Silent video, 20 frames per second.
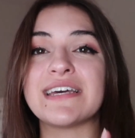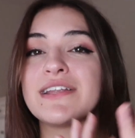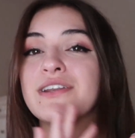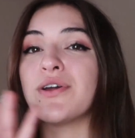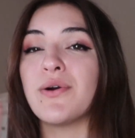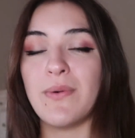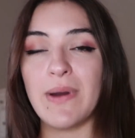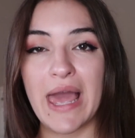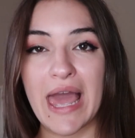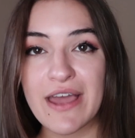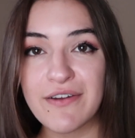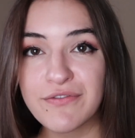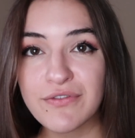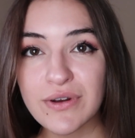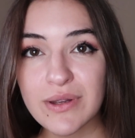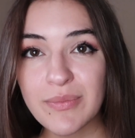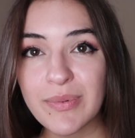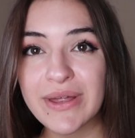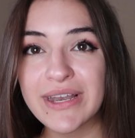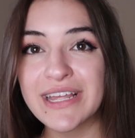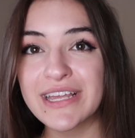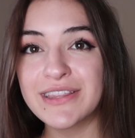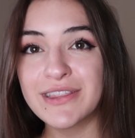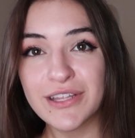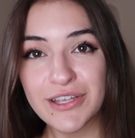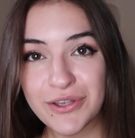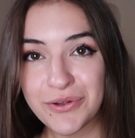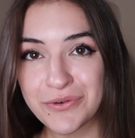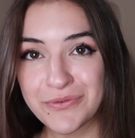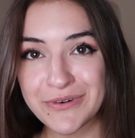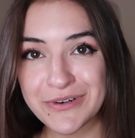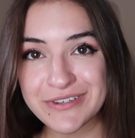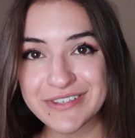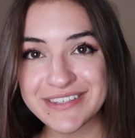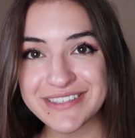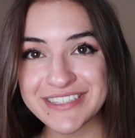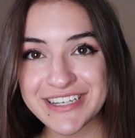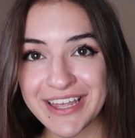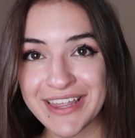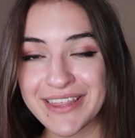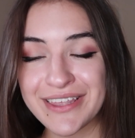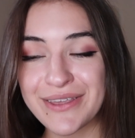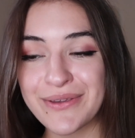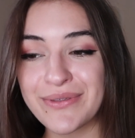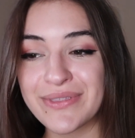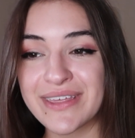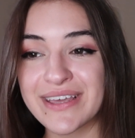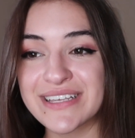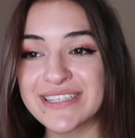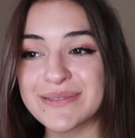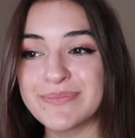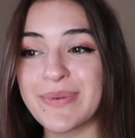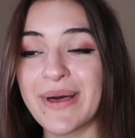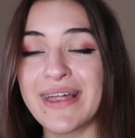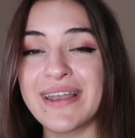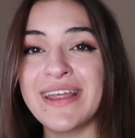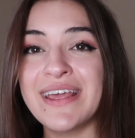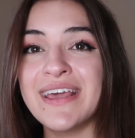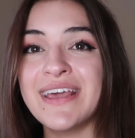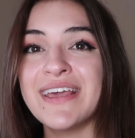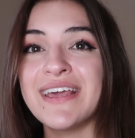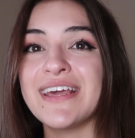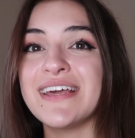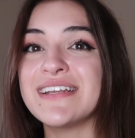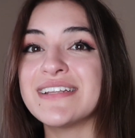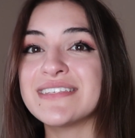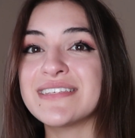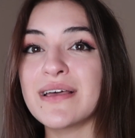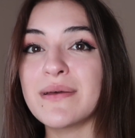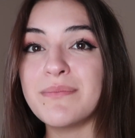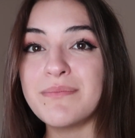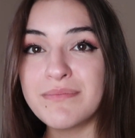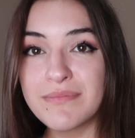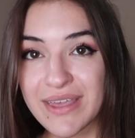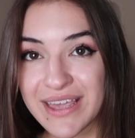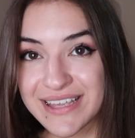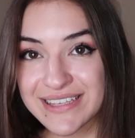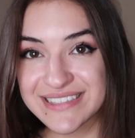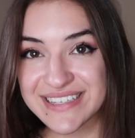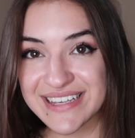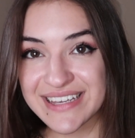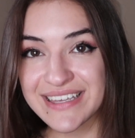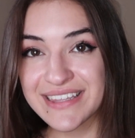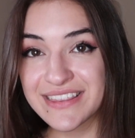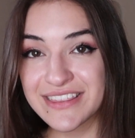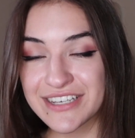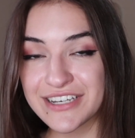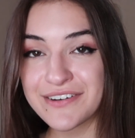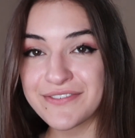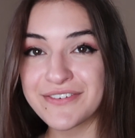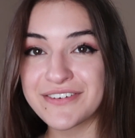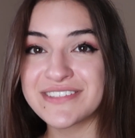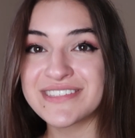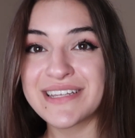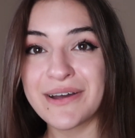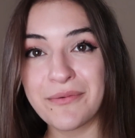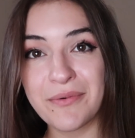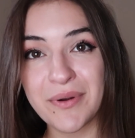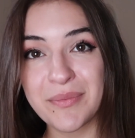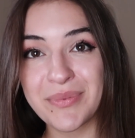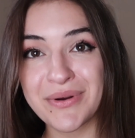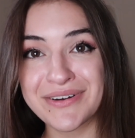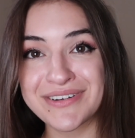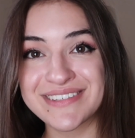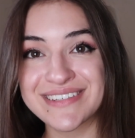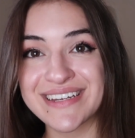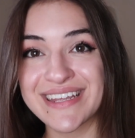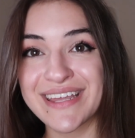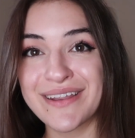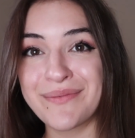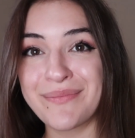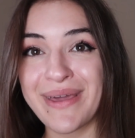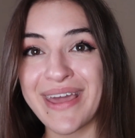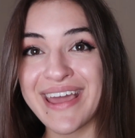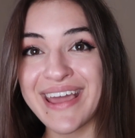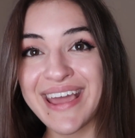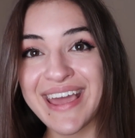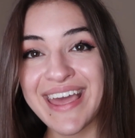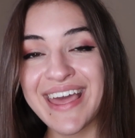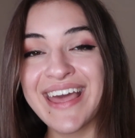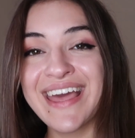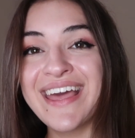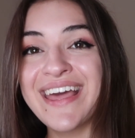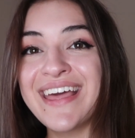I know everybody in the universe is telling you this, but it is amazing the difference that one person can make.